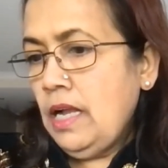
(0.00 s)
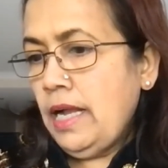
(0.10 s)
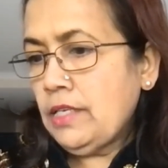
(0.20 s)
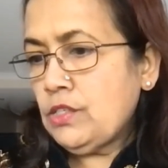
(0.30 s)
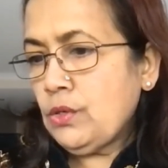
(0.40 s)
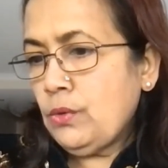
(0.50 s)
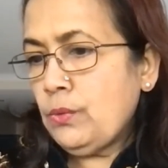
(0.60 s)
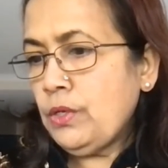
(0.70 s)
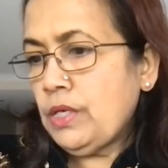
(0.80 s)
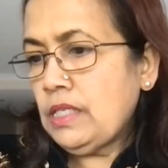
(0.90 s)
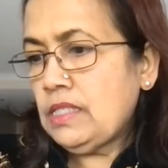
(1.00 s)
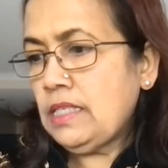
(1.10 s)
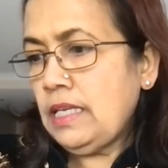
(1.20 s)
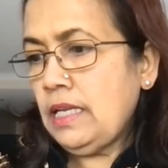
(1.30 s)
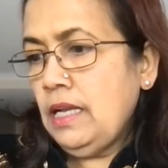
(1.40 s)
And so you can
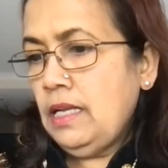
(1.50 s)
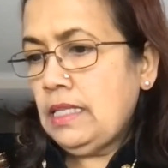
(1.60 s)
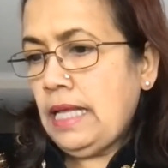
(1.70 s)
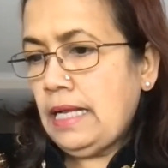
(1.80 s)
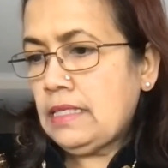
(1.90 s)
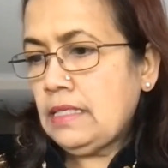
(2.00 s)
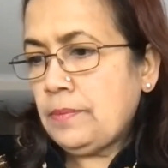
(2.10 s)
see that